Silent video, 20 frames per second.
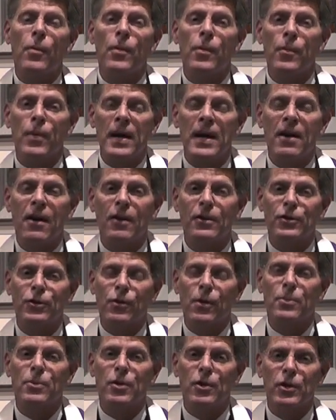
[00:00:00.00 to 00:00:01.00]
we read our
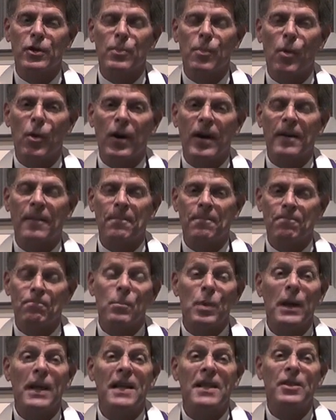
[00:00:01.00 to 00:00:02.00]
scripture this morning.
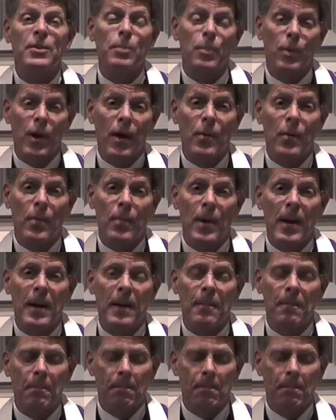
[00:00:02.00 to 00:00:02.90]
Please pray with me.